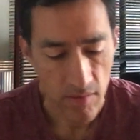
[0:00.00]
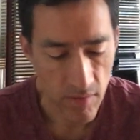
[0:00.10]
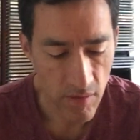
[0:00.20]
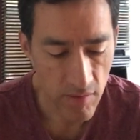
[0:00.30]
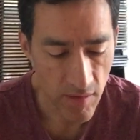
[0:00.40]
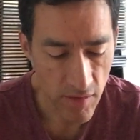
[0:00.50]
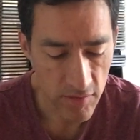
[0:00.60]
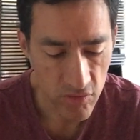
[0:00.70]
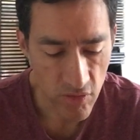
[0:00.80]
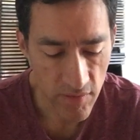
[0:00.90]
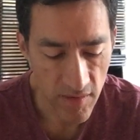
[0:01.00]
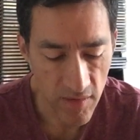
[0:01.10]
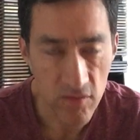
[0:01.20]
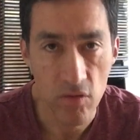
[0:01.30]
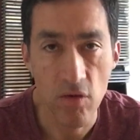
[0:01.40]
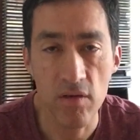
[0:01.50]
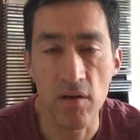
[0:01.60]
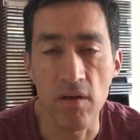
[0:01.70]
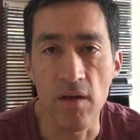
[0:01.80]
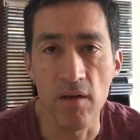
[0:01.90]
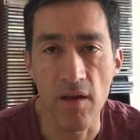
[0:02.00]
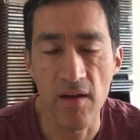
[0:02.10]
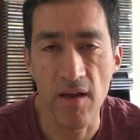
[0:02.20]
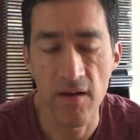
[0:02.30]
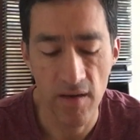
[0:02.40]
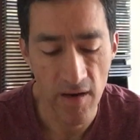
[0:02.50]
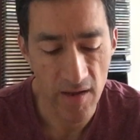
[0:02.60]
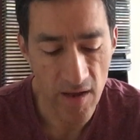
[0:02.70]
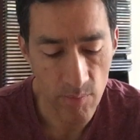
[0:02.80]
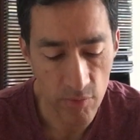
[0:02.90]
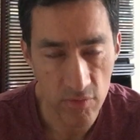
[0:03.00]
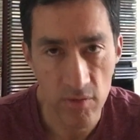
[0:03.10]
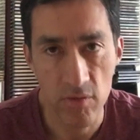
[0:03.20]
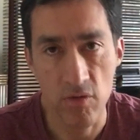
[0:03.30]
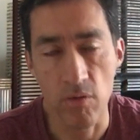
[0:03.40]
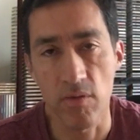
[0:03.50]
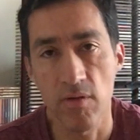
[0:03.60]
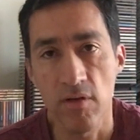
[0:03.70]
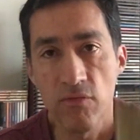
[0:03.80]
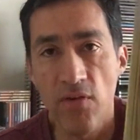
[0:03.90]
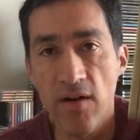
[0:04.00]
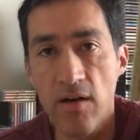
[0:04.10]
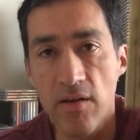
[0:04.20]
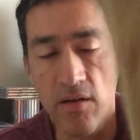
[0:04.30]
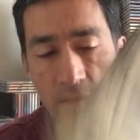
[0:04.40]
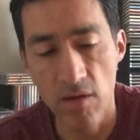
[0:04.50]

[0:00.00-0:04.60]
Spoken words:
That song that is not in any albums, so it's finally